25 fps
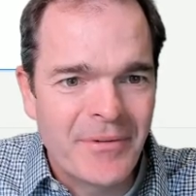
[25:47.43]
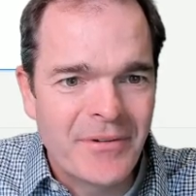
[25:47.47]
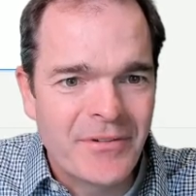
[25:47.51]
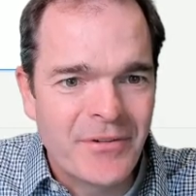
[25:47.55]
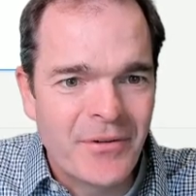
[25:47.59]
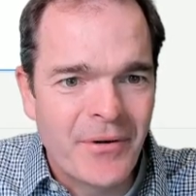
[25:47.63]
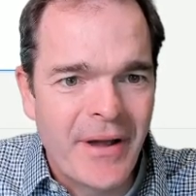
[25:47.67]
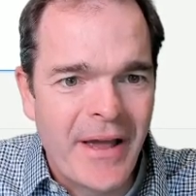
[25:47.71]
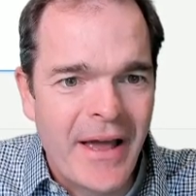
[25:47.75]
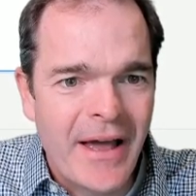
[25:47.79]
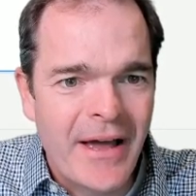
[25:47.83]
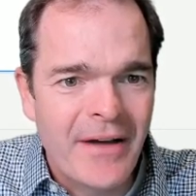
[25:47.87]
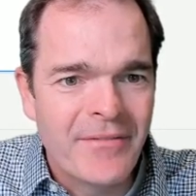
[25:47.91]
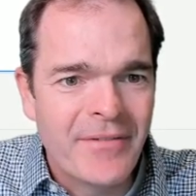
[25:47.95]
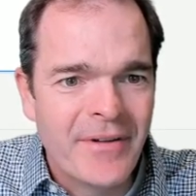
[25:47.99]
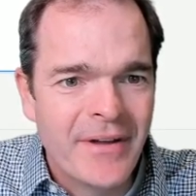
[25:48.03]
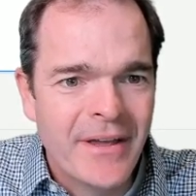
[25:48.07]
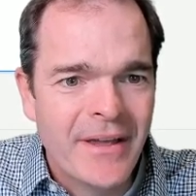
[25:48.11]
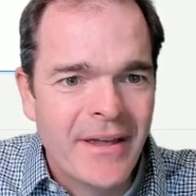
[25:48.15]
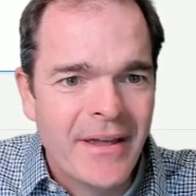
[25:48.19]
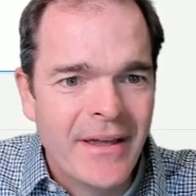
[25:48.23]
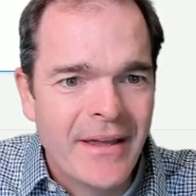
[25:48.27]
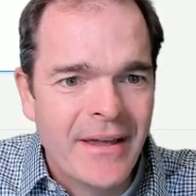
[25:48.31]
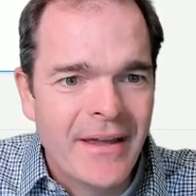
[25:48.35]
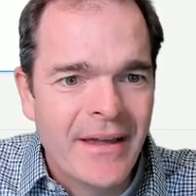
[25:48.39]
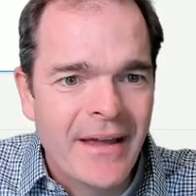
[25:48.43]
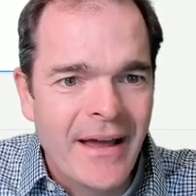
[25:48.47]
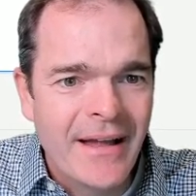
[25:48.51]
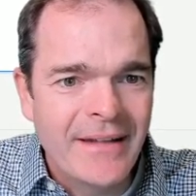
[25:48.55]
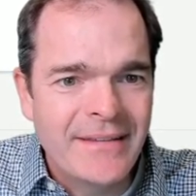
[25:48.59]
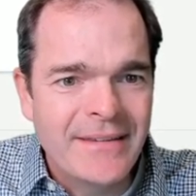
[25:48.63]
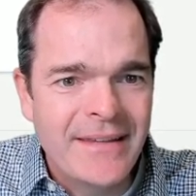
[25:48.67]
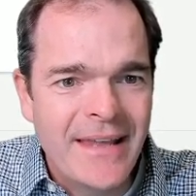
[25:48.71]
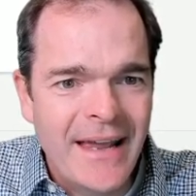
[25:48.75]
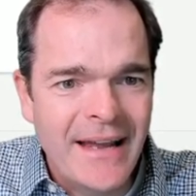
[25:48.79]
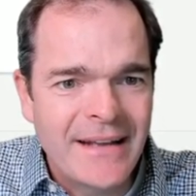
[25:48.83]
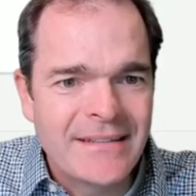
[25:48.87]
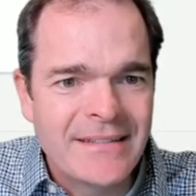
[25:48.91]
So I have a
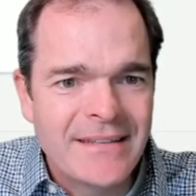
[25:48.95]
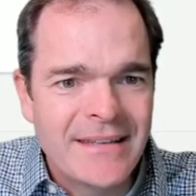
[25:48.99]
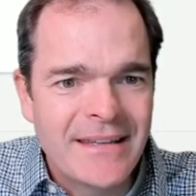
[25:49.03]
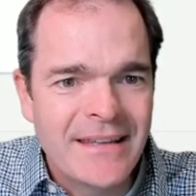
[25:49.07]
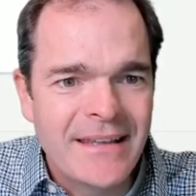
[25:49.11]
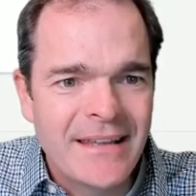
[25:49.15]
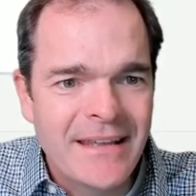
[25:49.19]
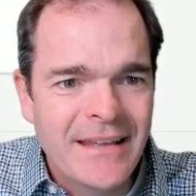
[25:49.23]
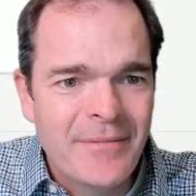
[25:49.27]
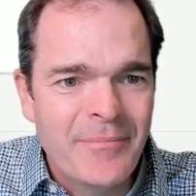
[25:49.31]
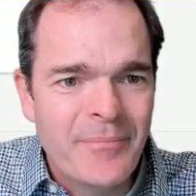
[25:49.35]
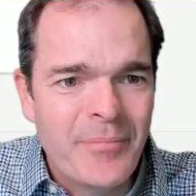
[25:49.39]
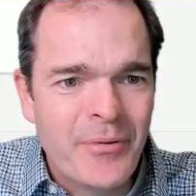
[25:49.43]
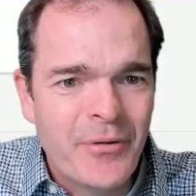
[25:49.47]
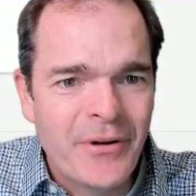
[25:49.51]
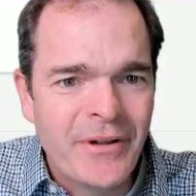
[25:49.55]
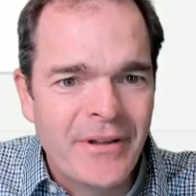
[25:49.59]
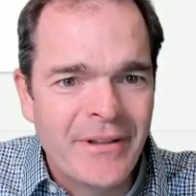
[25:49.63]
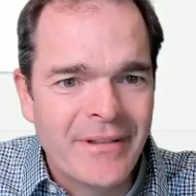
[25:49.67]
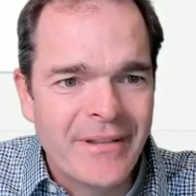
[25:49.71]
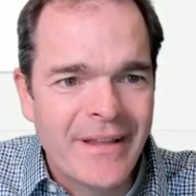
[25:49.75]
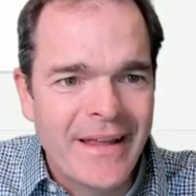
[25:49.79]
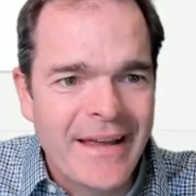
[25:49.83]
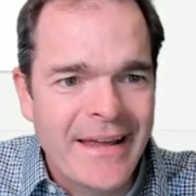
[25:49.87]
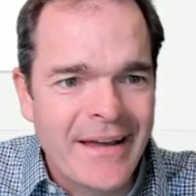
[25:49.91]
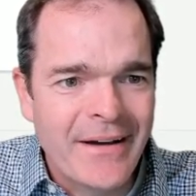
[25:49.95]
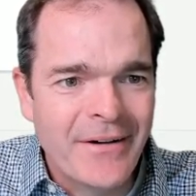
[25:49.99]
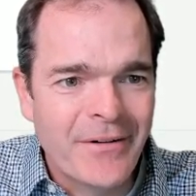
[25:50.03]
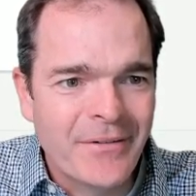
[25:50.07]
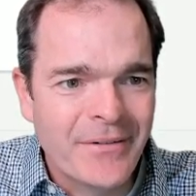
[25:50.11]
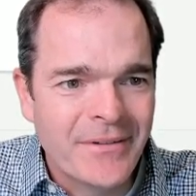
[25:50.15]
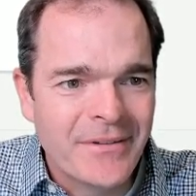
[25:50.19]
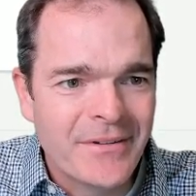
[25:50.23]
text input layout.